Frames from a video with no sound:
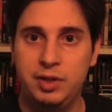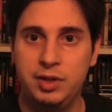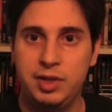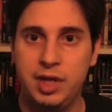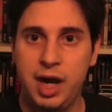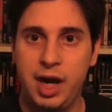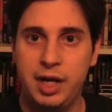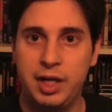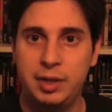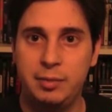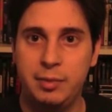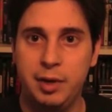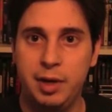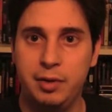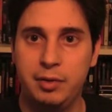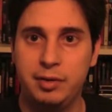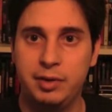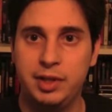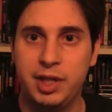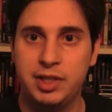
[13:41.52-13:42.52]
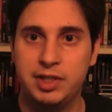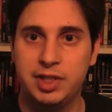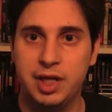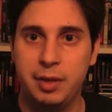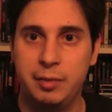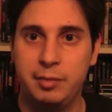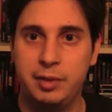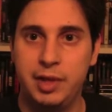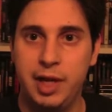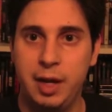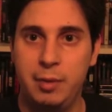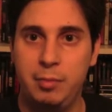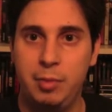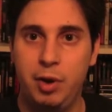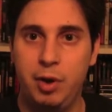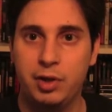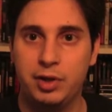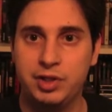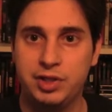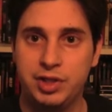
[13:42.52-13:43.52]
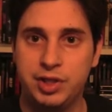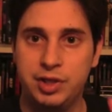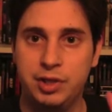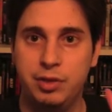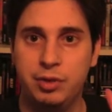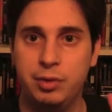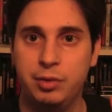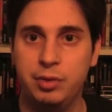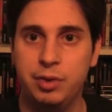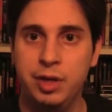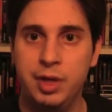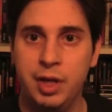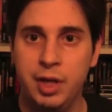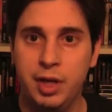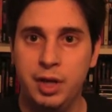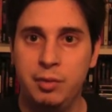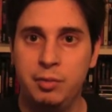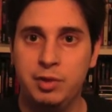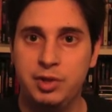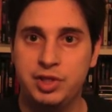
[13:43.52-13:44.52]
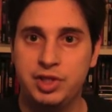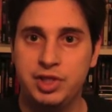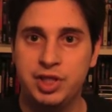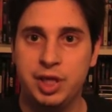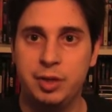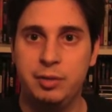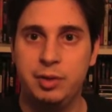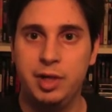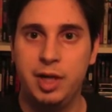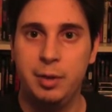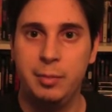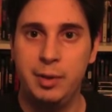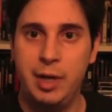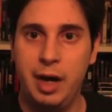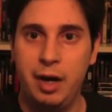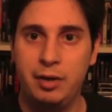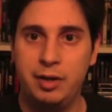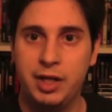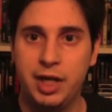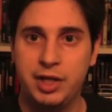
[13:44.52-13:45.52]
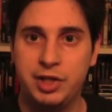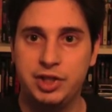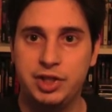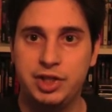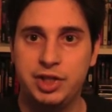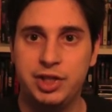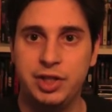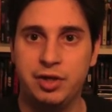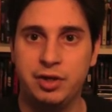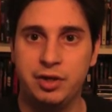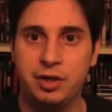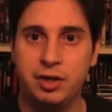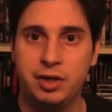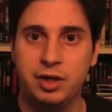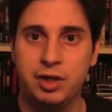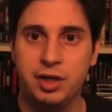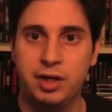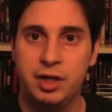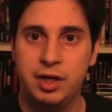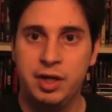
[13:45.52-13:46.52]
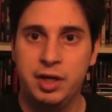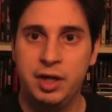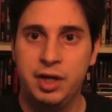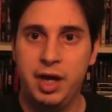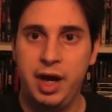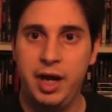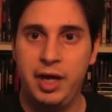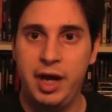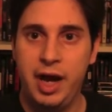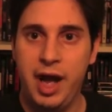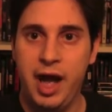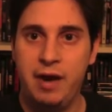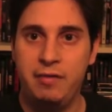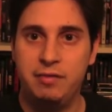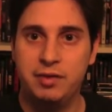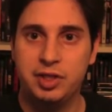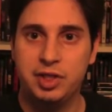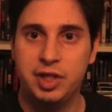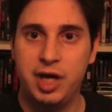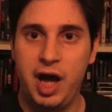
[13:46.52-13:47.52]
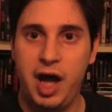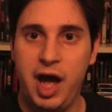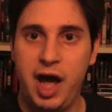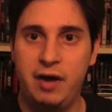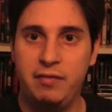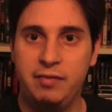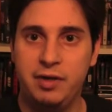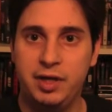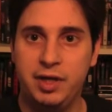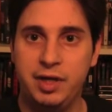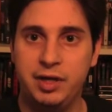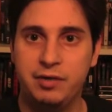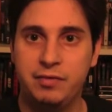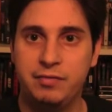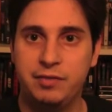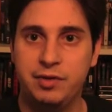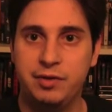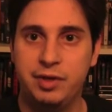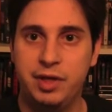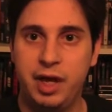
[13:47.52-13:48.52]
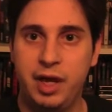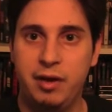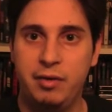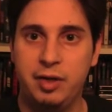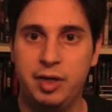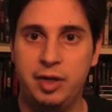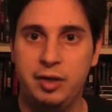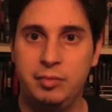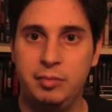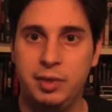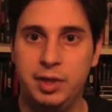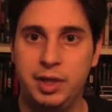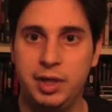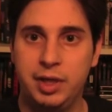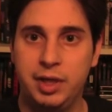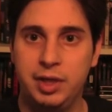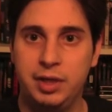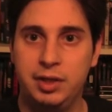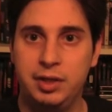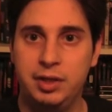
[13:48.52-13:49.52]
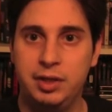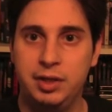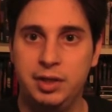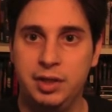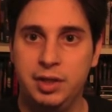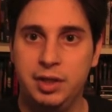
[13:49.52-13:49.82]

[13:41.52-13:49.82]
documentary that's coming out, part 2, which is going to be coming out next year. And I have an interview that I'm going to be in